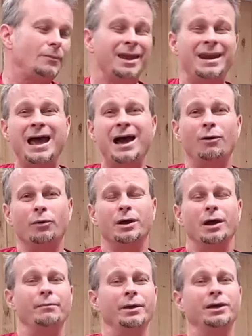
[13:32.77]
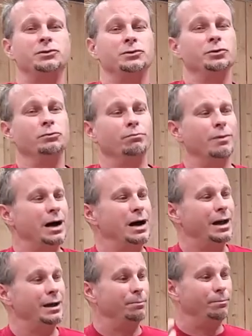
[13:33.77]
Now we're coming to
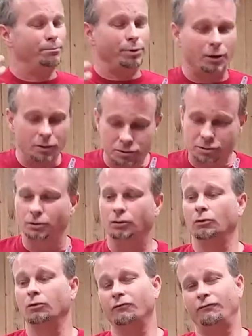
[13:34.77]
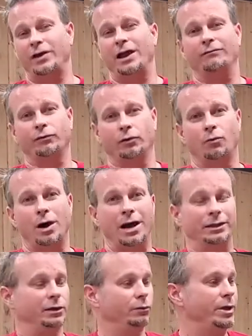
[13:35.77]
my personal favorite
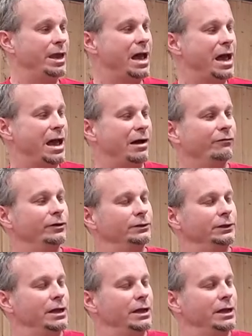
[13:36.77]
wine that we have,